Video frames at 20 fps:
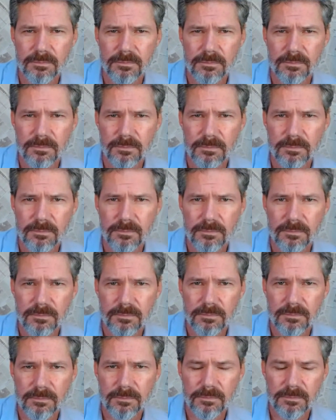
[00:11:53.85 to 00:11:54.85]

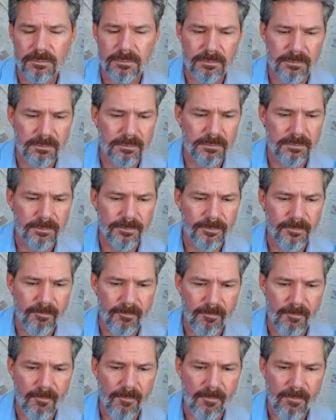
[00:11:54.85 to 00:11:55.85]

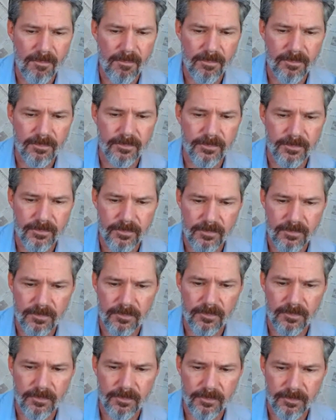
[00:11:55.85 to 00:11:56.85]

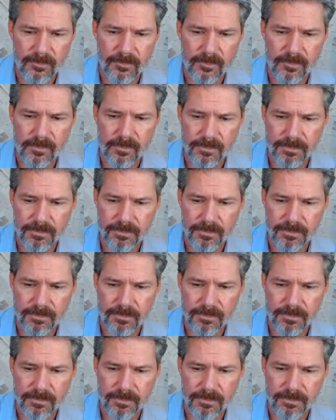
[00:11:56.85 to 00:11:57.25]
The person shown says nothing.